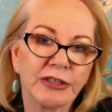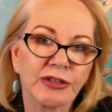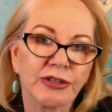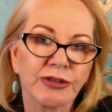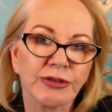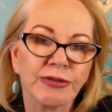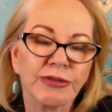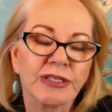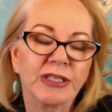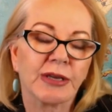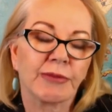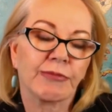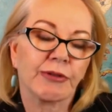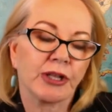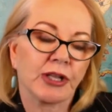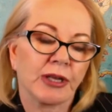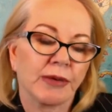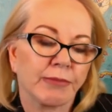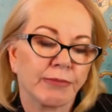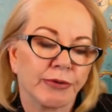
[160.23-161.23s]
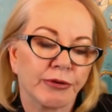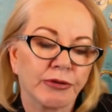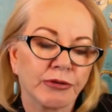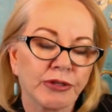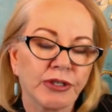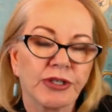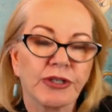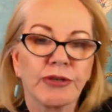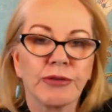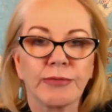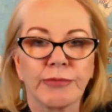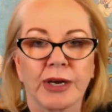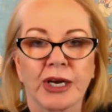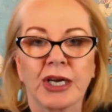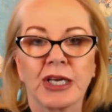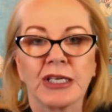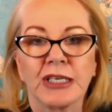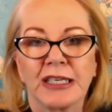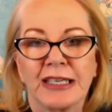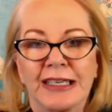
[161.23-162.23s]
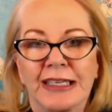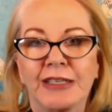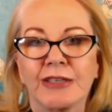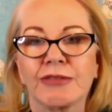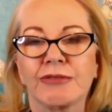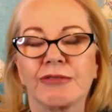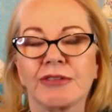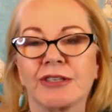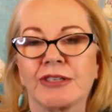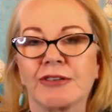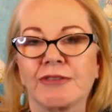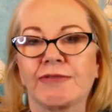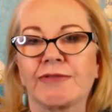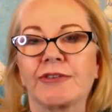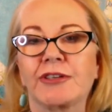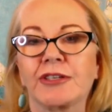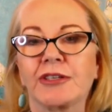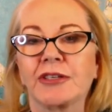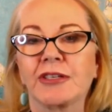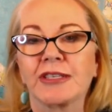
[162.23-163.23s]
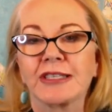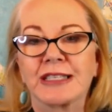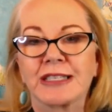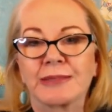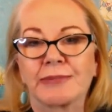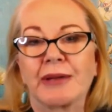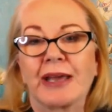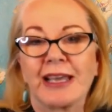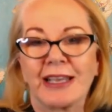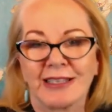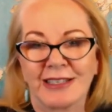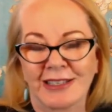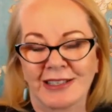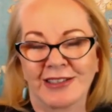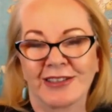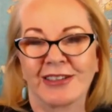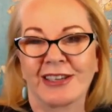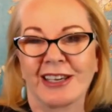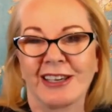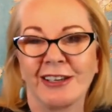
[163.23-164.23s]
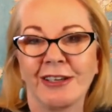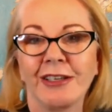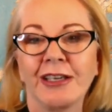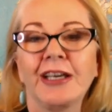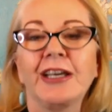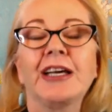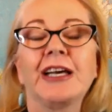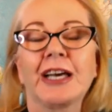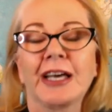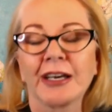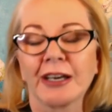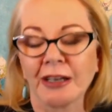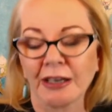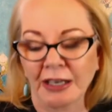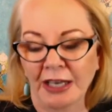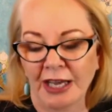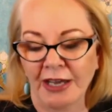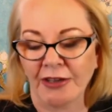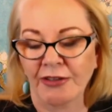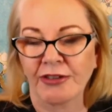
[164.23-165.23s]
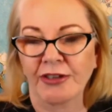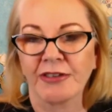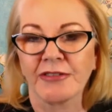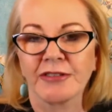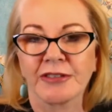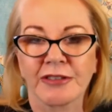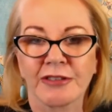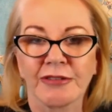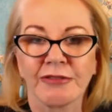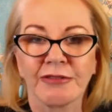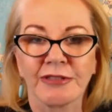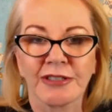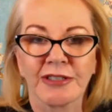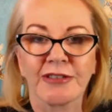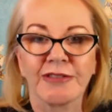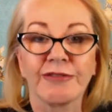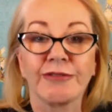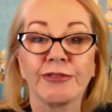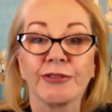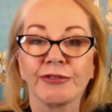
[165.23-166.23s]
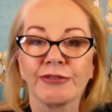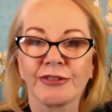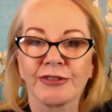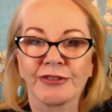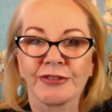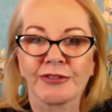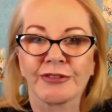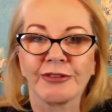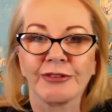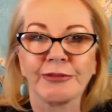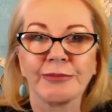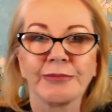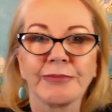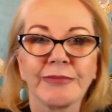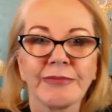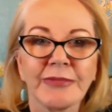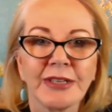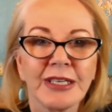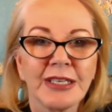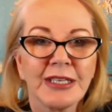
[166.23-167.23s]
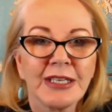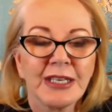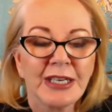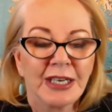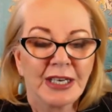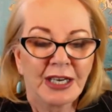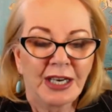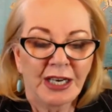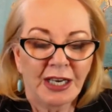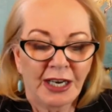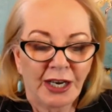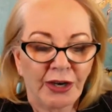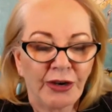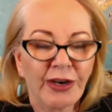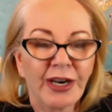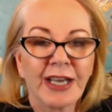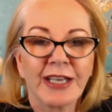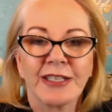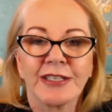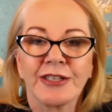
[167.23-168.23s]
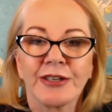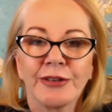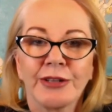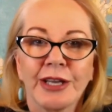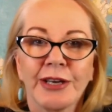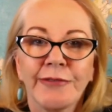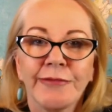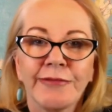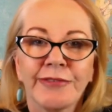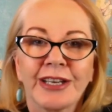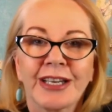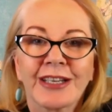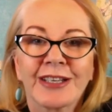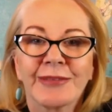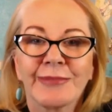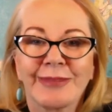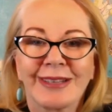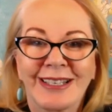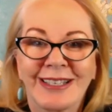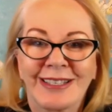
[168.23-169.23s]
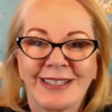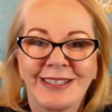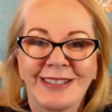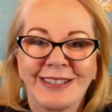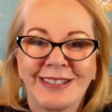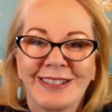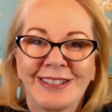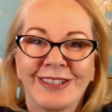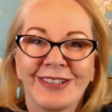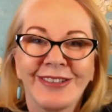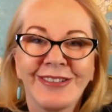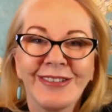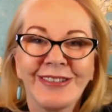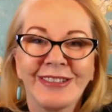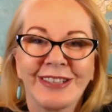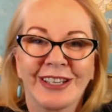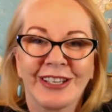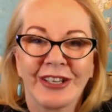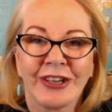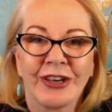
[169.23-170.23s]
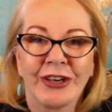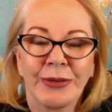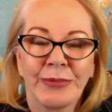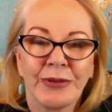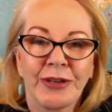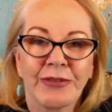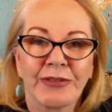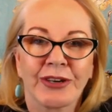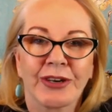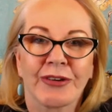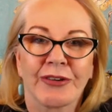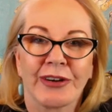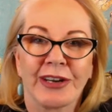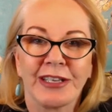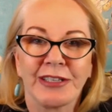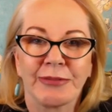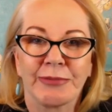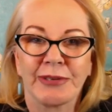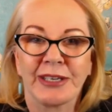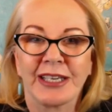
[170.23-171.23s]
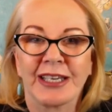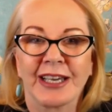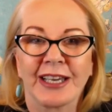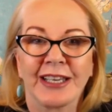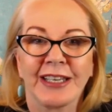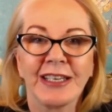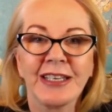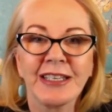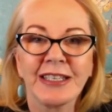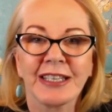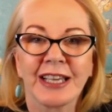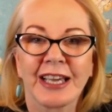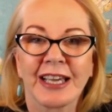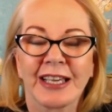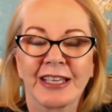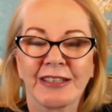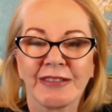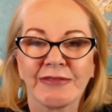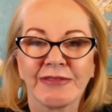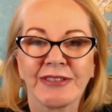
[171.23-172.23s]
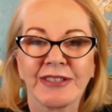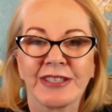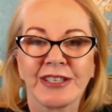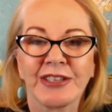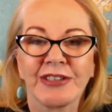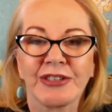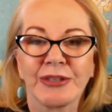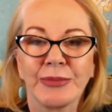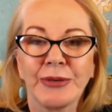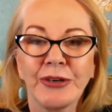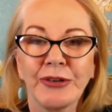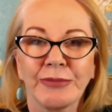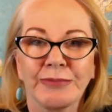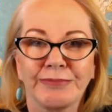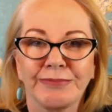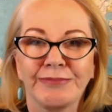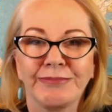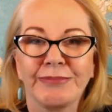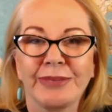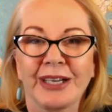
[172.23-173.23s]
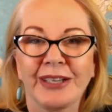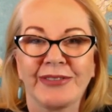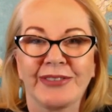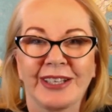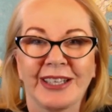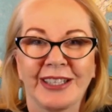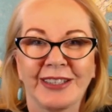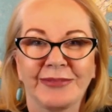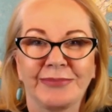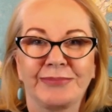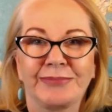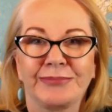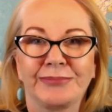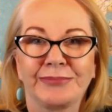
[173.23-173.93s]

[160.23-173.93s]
do something that puts your mind into a different space, okay, and allow those thoughts to filter through. All right, so love, luck, and blessings to you. I hope you have a great weekend, and we'll see you tomorrow. Bye for now.